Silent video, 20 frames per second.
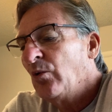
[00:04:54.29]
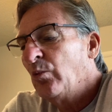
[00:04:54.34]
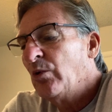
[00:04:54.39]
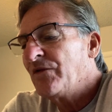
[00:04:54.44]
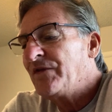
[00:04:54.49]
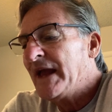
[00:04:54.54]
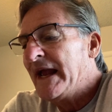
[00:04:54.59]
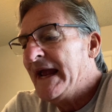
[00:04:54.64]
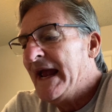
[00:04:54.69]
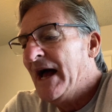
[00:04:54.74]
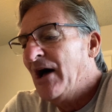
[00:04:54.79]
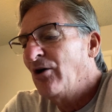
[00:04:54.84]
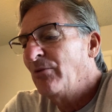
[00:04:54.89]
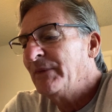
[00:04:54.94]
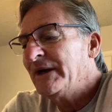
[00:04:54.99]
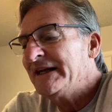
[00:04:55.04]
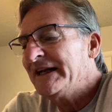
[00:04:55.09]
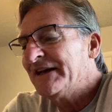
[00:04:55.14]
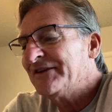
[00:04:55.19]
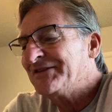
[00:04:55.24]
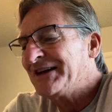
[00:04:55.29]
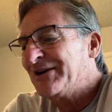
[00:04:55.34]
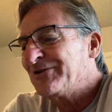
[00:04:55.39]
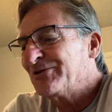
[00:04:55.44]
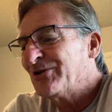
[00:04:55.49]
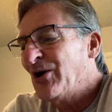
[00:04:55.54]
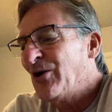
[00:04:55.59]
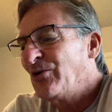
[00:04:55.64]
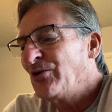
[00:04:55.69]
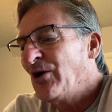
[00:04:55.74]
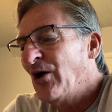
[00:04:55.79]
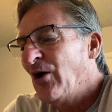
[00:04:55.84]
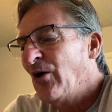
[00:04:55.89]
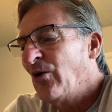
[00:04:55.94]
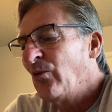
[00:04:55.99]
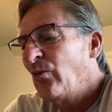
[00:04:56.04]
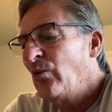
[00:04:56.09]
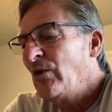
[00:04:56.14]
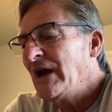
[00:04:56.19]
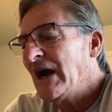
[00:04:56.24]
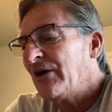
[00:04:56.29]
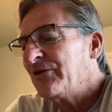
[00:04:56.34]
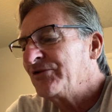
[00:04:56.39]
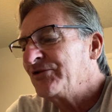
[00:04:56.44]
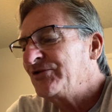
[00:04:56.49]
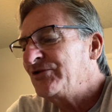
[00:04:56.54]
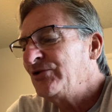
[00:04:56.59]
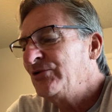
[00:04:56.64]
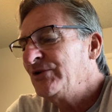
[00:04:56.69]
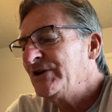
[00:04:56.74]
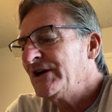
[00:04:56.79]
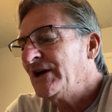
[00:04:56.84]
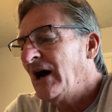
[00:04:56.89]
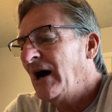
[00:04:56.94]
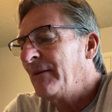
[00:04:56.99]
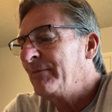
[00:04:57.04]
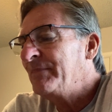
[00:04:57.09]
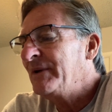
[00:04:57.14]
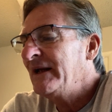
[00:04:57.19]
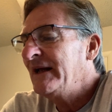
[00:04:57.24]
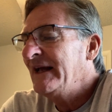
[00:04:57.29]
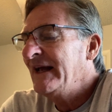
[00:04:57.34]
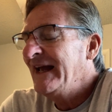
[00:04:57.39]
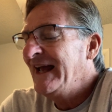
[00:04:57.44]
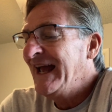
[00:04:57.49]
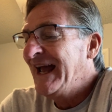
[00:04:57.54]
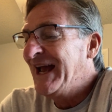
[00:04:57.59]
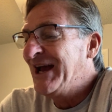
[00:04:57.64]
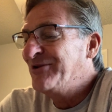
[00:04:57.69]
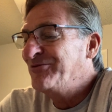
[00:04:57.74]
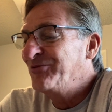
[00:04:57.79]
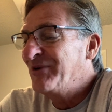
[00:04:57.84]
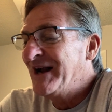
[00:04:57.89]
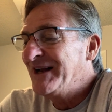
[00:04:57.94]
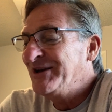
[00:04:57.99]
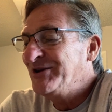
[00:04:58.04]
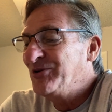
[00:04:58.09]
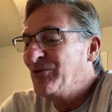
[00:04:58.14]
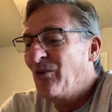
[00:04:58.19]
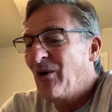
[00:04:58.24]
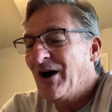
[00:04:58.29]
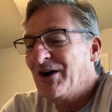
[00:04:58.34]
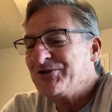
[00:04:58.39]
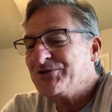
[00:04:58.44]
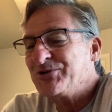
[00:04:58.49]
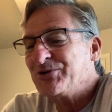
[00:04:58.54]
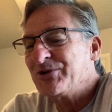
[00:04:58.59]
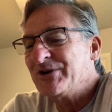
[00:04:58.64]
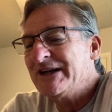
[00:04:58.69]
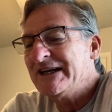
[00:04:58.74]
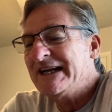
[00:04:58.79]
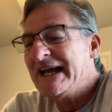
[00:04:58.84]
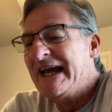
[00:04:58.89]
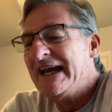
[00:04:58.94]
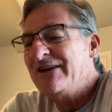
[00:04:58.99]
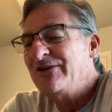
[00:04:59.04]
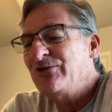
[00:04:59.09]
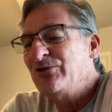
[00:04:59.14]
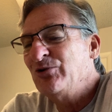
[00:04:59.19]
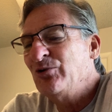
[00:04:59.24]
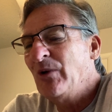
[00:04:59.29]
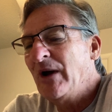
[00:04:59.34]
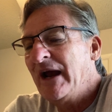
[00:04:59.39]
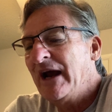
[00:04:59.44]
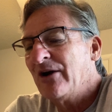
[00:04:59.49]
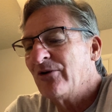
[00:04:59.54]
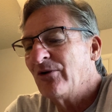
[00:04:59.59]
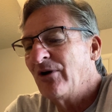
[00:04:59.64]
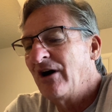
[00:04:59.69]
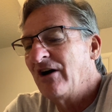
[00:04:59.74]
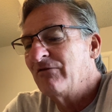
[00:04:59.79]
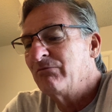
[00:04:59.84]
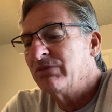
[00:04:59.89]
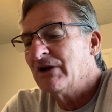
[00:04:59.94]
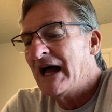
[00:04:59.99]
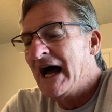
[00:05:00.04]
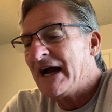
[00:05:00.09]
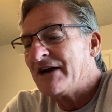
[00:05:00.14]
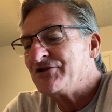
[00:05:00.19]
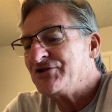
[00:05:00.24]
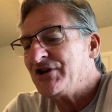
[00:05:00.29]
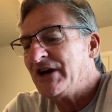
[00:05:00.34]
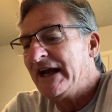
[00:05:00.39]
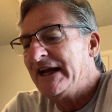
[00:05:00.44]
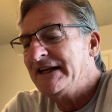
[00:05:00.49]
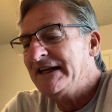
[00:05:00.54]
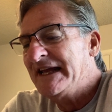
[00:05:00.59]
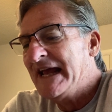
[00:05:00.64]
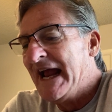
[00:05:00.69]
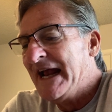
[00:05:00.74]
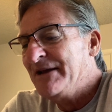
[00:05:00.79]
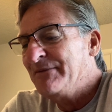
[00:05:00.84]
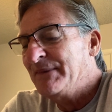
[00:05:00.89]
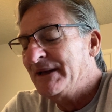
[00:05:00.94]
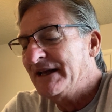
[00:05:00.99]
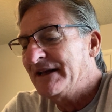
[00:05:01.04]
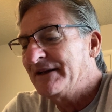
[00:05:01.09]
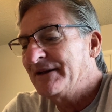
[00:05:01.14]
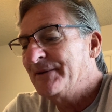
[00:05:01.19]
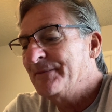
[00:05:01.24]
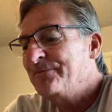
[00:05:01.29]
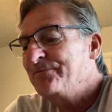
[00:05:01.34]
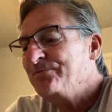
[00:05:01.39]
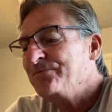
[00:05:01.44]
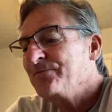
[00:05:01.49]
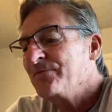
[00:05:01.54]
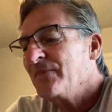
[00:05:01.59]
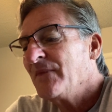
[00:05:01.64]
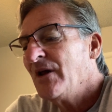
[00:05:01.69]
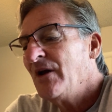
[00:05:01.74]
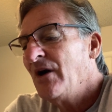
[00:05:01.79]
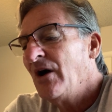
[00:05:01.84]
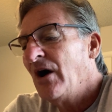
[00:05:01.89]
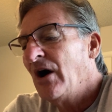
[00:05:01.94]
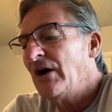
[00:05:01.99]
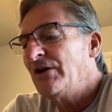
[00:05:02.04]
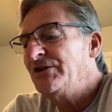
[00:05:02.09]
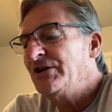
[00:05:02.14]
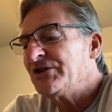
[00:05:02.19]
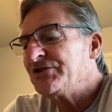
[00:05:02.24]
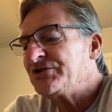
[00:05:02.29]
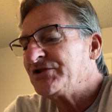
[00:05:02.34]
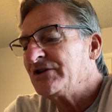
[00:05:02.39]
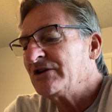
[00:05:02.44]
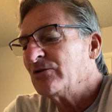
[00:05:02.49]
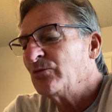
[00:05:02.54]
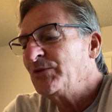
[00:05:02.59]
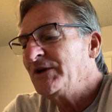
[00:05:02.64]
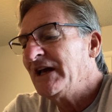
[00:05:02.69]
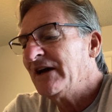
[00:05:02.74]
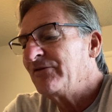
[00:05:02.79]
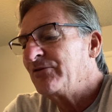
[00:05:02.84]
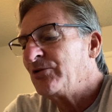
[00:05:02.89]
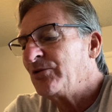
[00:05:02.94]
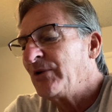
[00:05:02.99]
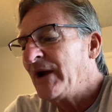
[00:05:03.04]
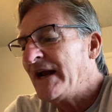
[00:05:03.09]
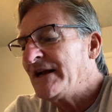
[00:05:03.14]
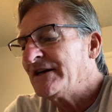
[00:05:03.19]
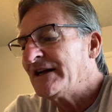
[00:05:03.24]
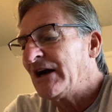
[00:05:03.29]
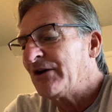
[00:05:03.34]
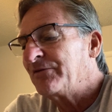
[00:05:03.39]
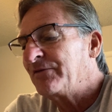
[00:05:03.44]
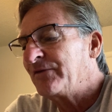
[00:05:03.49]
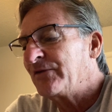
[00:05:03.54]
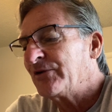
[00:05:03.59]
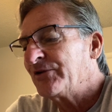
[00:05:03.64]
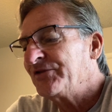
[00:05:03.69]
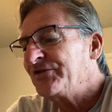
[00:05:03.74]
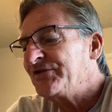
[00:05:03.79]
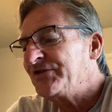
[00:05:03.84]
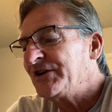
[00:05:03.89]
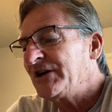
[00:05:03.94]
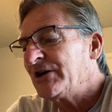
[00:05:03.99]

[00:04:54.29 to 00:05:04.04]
With a helmet as our logo, we are suited up and ready to usher in a new era of blockchain gaming. Additionally, we have created our first